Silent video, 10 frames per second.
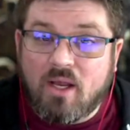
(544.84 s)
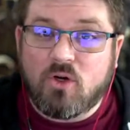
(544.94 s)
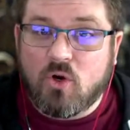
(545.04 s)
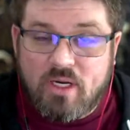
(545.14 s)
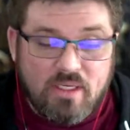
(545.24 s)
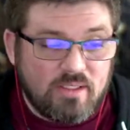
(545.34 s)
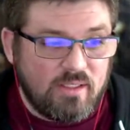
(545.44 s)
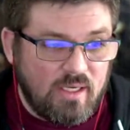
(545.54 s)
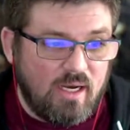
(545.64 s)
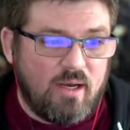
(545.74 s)
concrete,
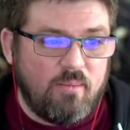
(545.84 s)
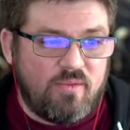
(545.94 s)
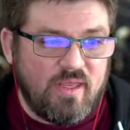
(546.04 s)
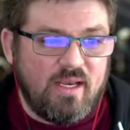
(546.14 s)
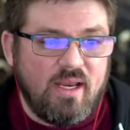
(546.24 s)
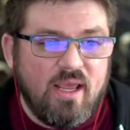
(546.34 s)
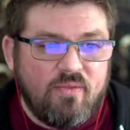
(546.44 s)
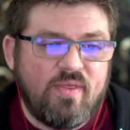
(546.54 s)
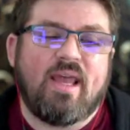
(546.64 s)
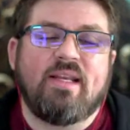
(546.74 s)
um, then
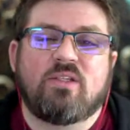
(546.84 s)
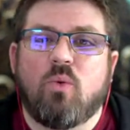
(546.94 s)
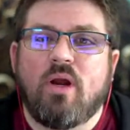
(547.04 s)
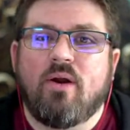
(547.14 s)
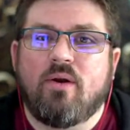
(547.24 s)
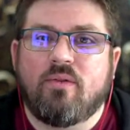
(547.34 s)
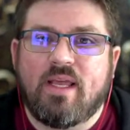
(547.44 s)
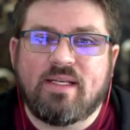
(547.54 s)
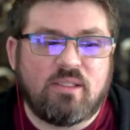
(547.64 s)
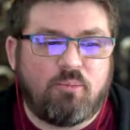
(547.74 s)
that is where
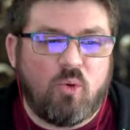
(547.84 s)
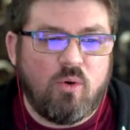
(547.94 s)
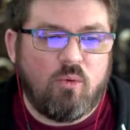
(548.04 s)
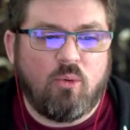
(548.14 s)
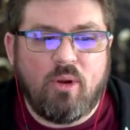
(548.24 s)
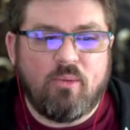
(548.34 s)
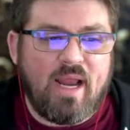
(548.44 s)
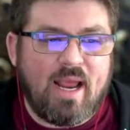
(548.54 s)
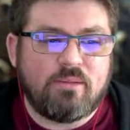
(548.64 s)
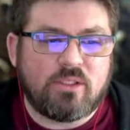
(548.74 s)
that is the point where we
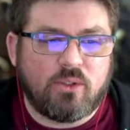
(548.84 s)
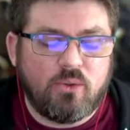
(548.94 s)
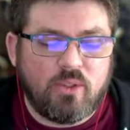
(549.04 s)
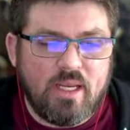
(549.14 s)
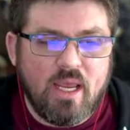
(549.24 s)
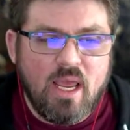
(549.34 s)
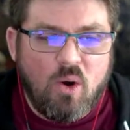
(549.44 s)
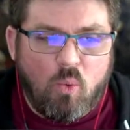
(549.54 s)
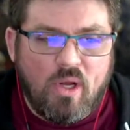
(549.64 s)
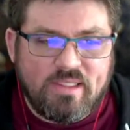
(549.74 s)
would absolutely
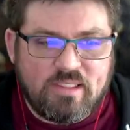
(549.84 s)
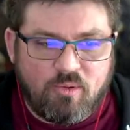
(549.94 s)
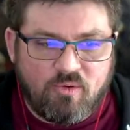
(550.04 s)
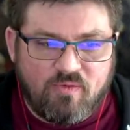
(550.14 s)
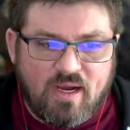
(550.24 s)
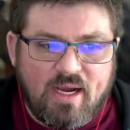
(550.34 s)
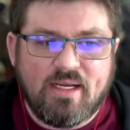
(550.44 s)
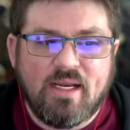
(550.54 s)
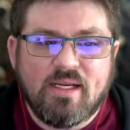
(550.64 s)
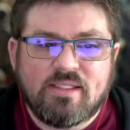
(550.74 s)
want to
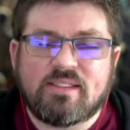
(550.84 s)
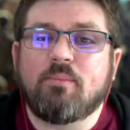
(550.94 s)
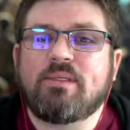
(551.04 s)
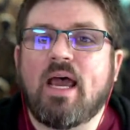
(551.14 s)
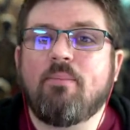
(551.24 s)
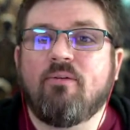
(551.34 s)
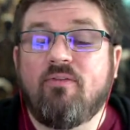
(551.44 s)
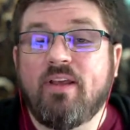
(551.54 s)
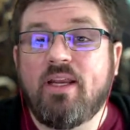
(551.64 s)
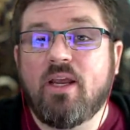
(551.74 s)
provide some type
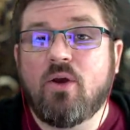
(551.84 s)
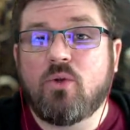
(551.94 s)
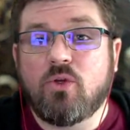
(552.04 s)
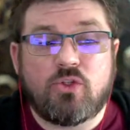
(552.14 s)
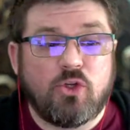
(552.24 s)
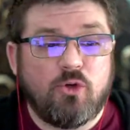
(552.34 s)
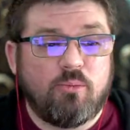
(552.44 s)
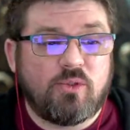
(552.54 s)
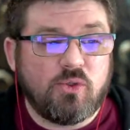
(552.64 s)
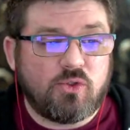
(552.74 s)
of video
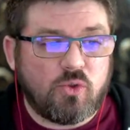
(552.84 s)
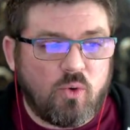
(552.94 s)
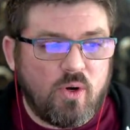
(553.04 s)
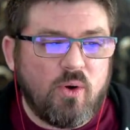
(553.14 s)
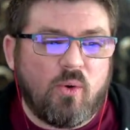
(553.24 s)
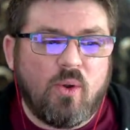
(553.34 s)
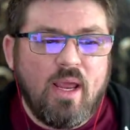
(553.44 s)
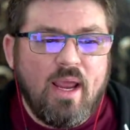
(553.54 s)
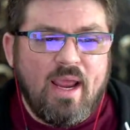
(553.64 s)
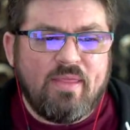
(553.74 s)
YouTube
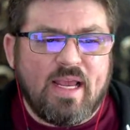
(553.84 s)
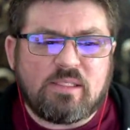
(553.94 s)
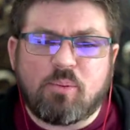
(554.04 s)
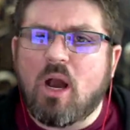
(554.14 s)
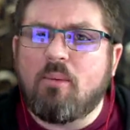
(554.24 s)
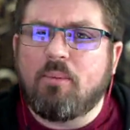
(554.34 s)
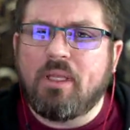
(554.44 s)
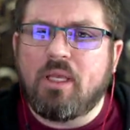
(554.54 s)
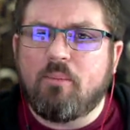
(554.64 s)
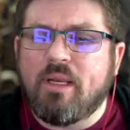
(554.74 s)
tutorial, and that's
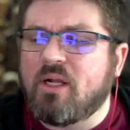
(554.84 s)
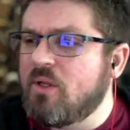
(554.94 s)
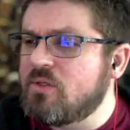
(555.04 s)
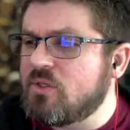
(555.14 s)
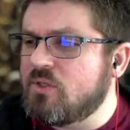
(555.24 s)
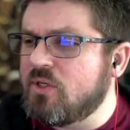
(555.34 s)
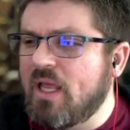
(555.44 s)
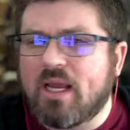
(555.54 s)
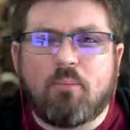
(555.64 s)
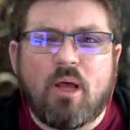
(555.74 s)
probably going to be closer to
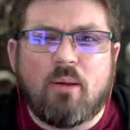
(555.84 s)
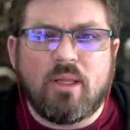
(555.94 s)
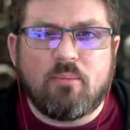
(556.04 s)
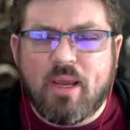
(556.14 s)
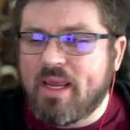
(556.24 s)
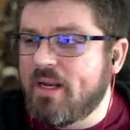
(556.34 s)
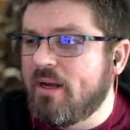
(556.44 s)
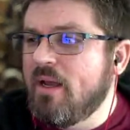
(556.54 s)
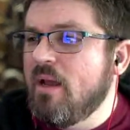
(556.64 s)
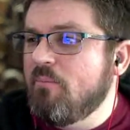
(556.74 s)
like a public
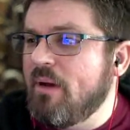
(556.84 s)
beta